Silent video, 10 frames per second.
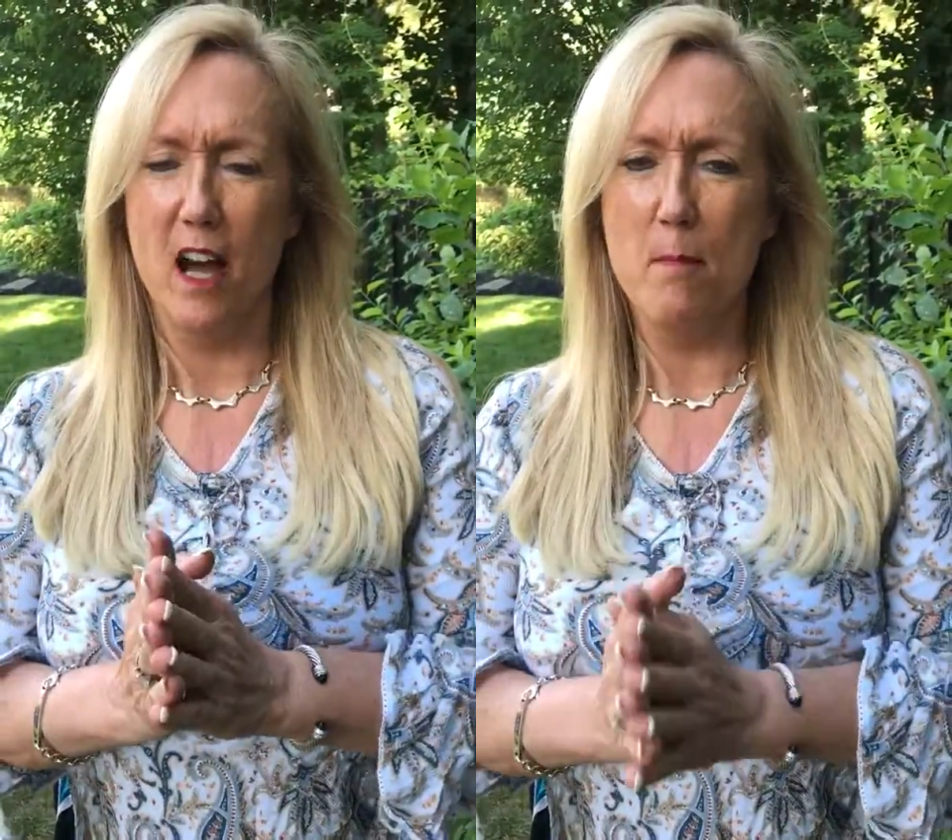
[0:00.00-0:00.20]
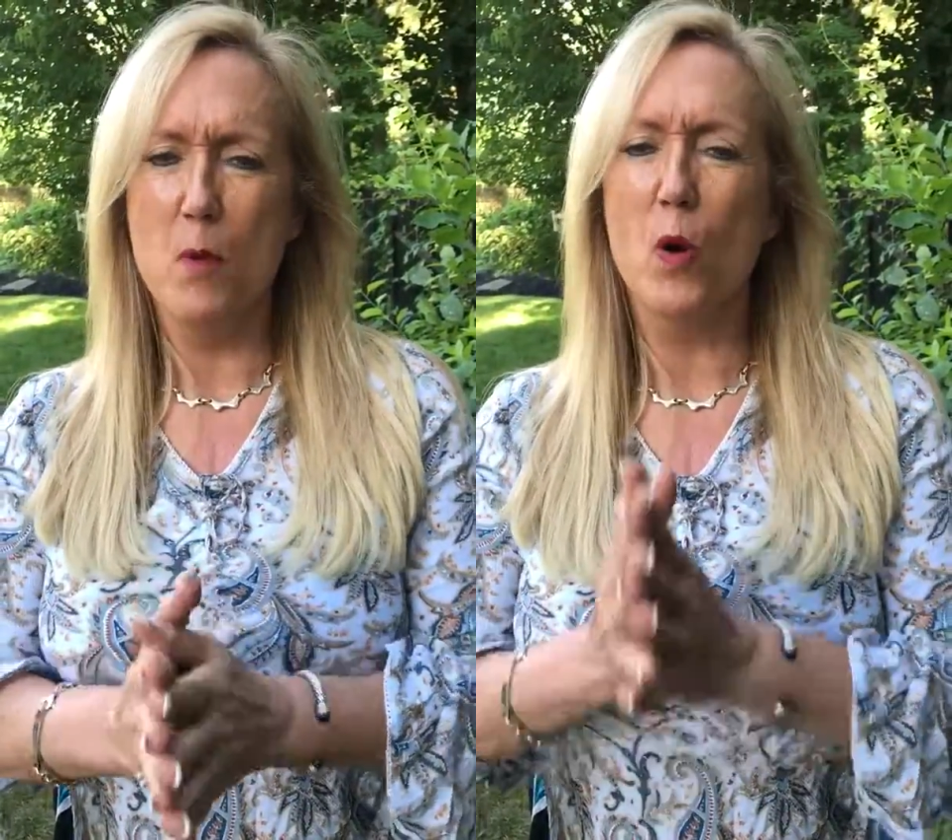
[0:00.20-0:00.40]

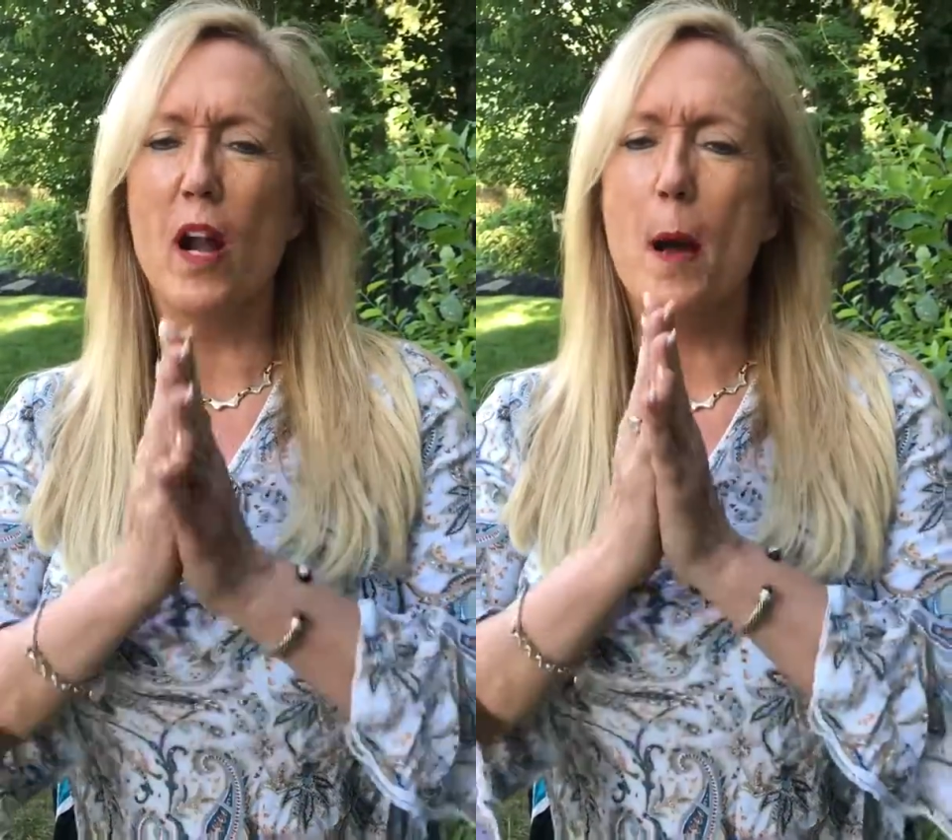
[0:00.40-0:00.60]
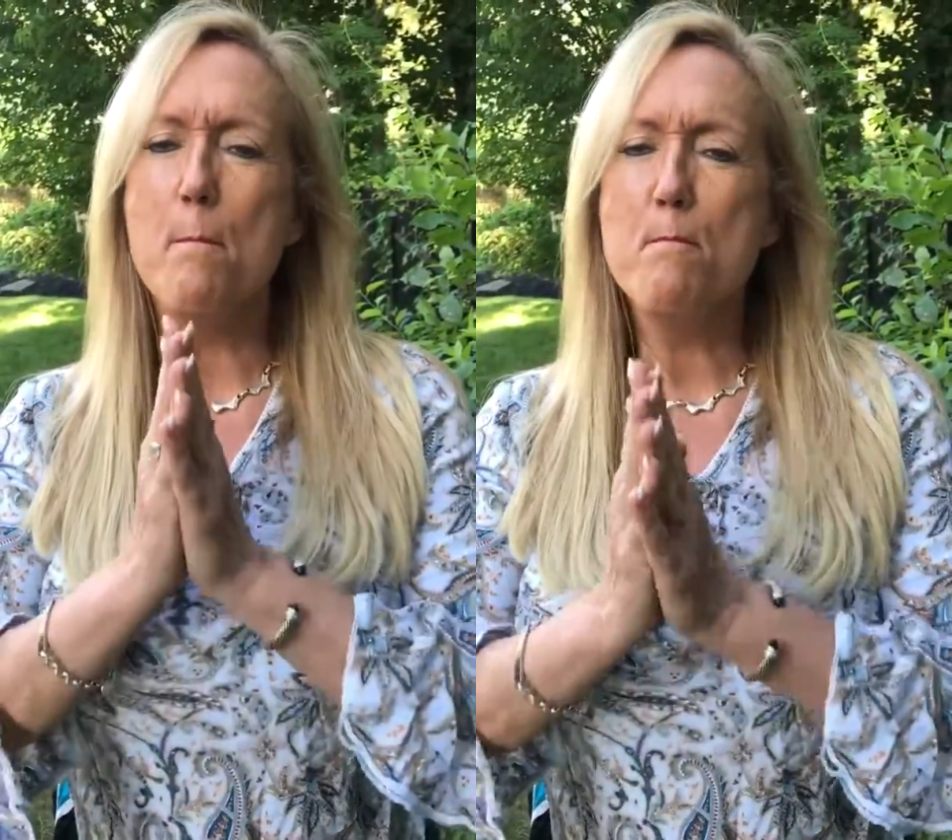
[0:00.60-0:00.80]
a
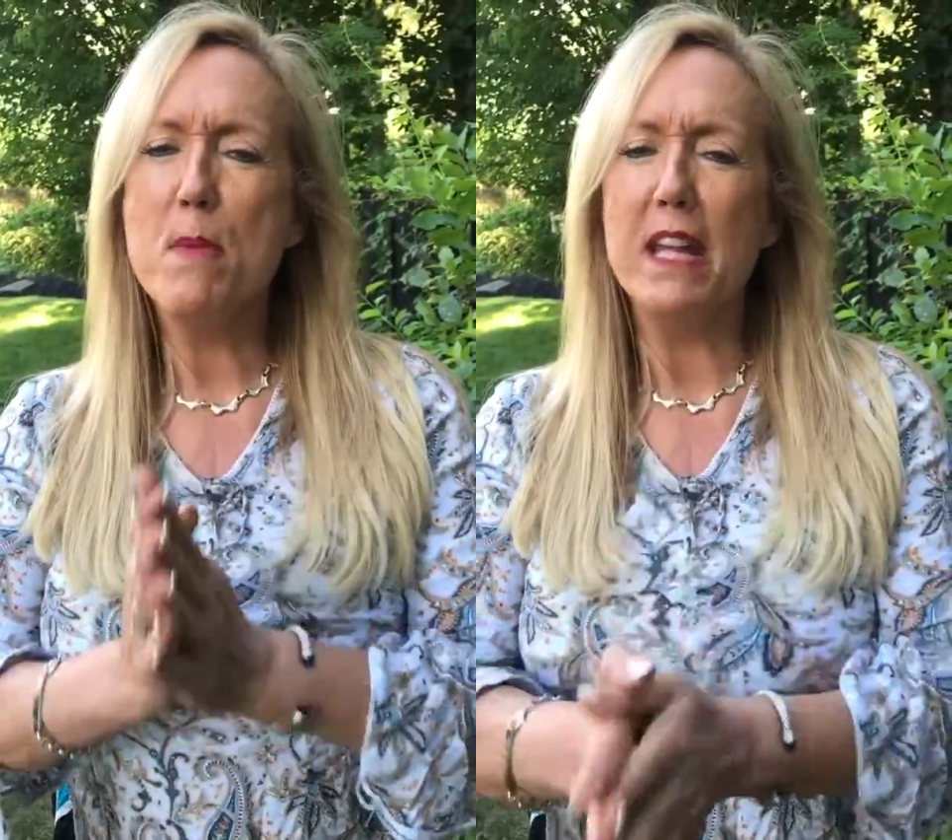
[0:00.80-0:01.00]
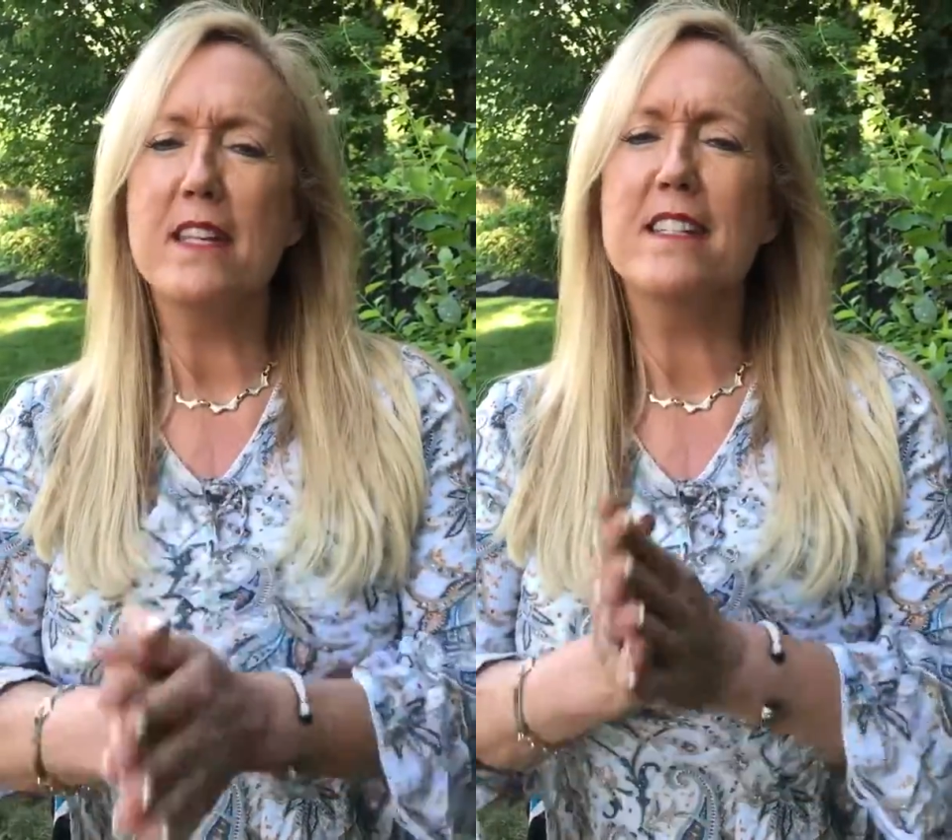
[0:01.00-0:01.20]
more
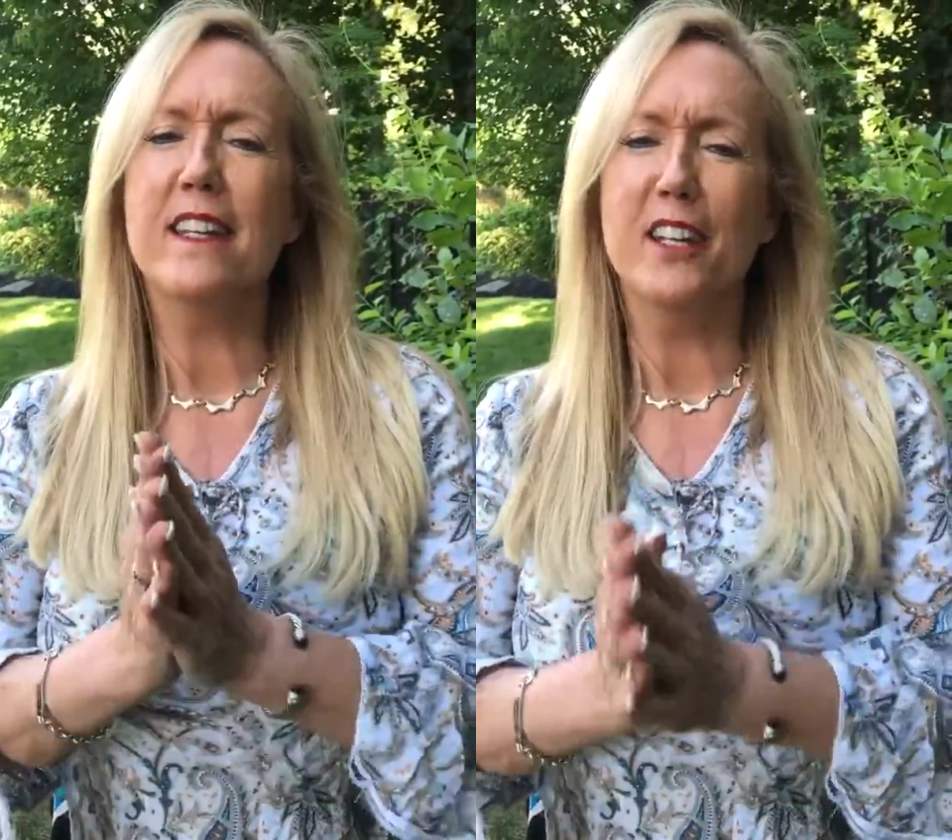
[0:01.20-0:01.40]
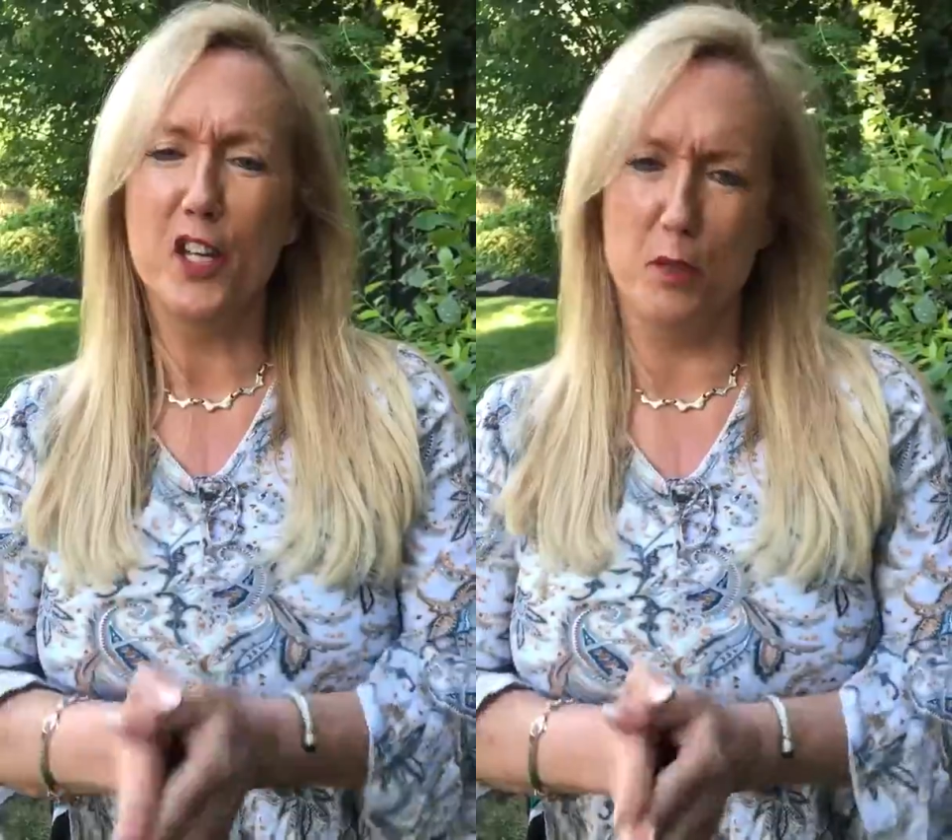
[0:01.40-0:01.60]

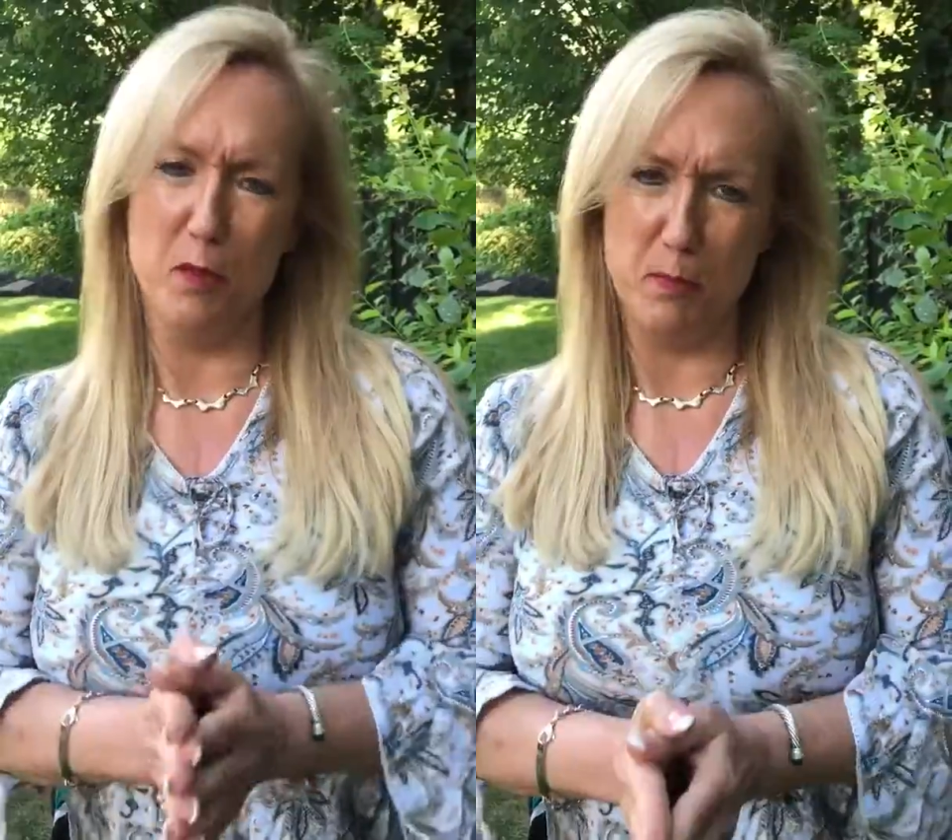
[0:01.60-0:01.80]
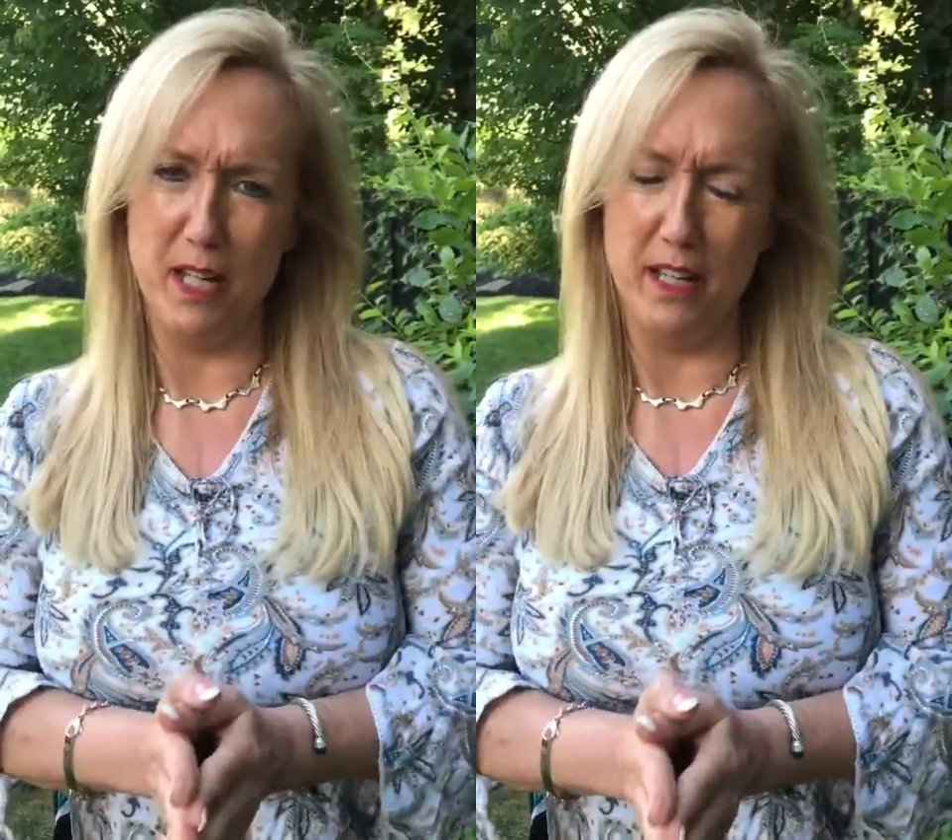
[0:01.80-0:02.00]
amazing
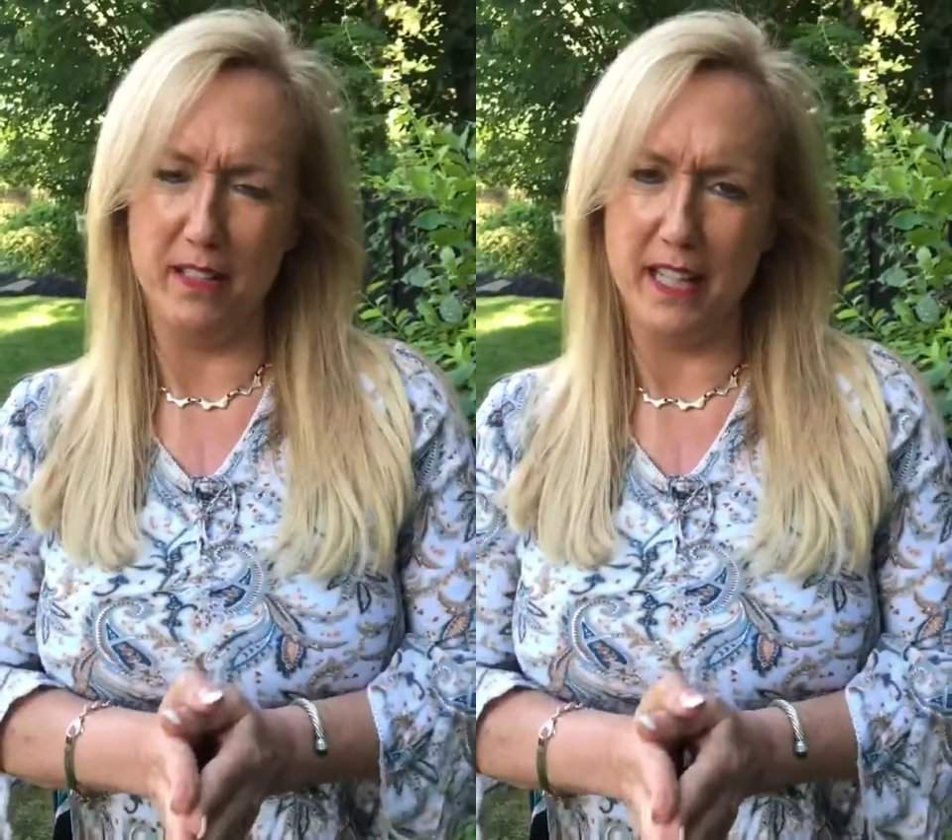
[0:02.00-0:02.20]
human being